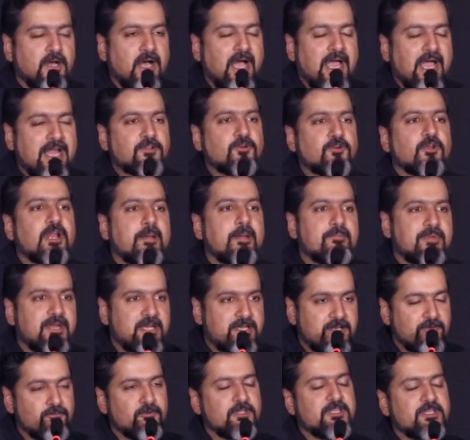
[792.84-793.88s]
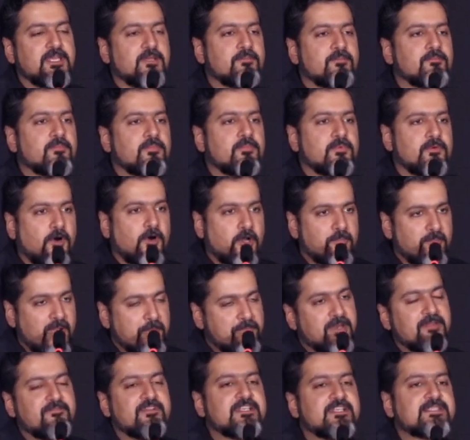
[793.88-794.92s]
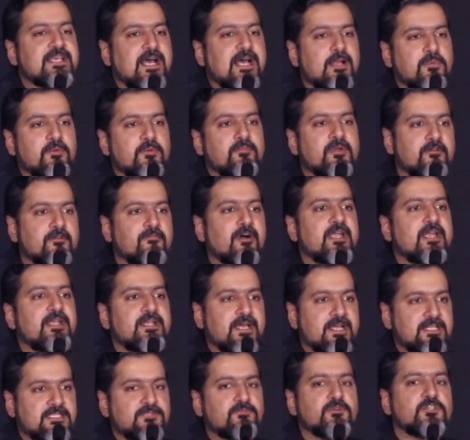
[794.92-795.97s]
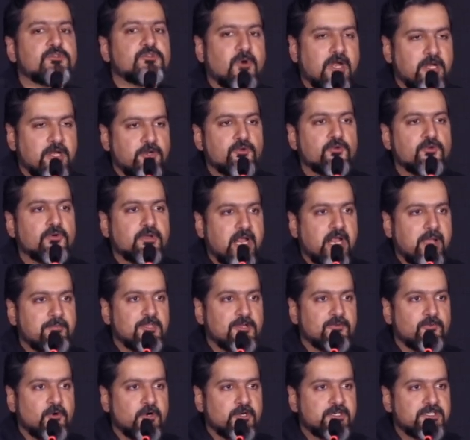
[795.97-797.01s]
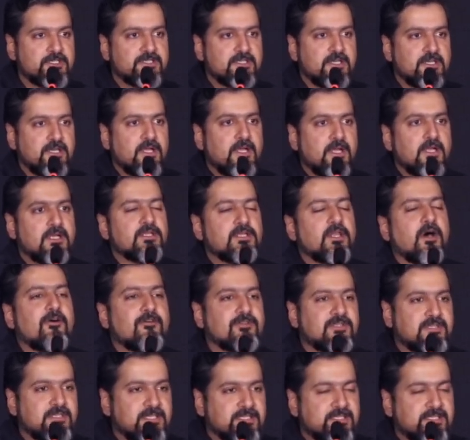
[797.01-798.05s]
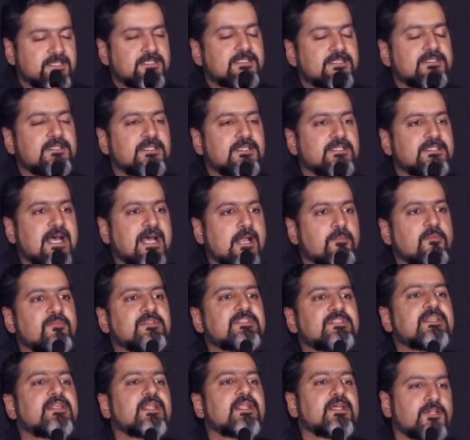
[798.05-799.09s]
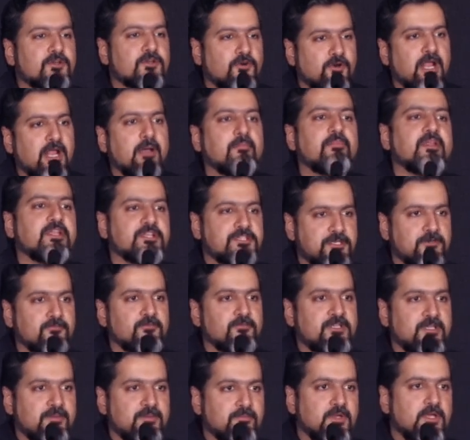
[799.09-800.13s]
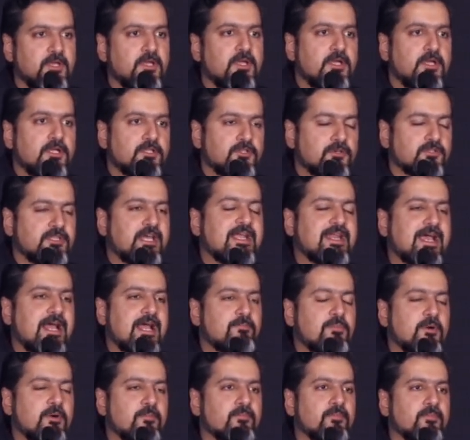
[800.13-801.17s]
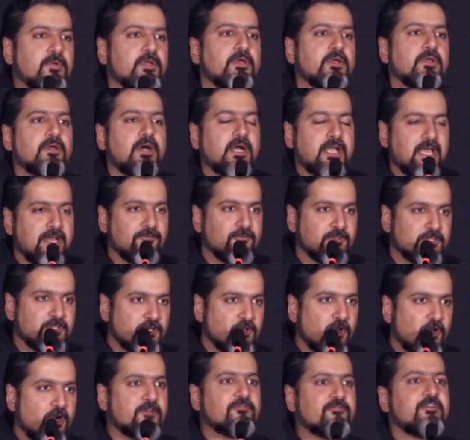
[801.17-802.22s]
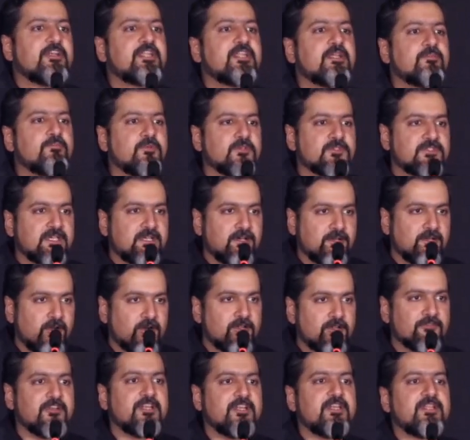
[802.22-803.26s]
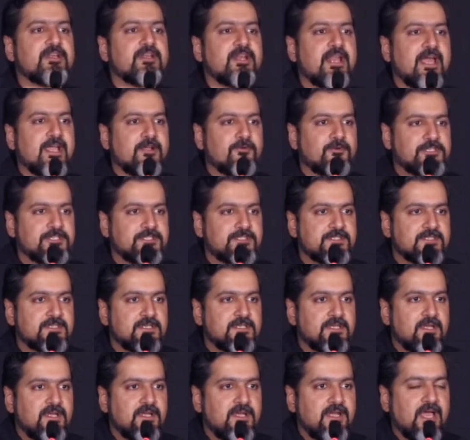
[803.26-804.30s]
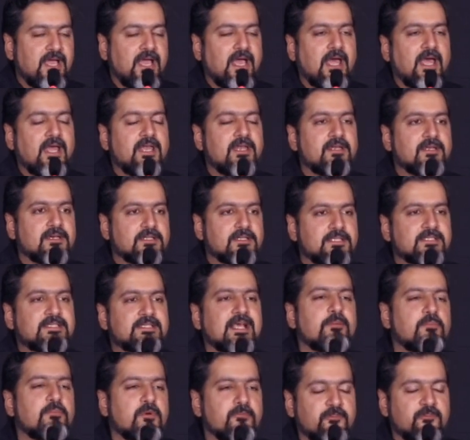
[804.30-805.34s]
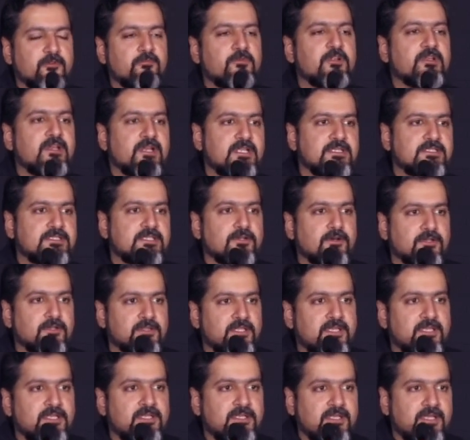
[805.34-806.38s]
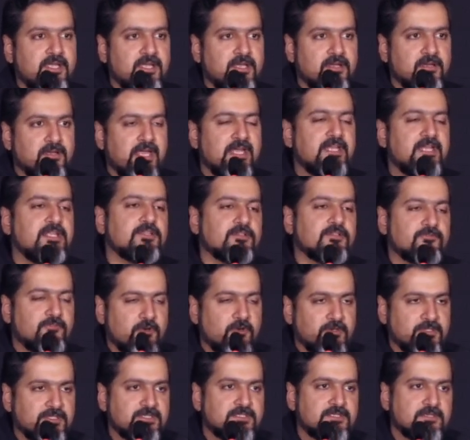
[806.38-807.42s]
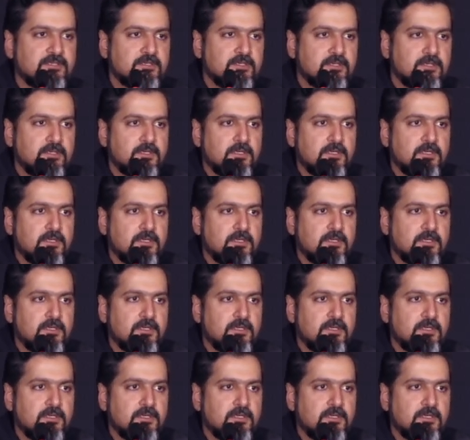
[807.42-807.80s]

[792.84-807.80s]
I collaborated with him on my previous album, Divine Tides, which won 2 Grammy Awards. Now, this album is another collaboration with him. So, that album, again, with a lot of Indian music, a lot of Indian languages, and this album will be releasing on the 18th of August.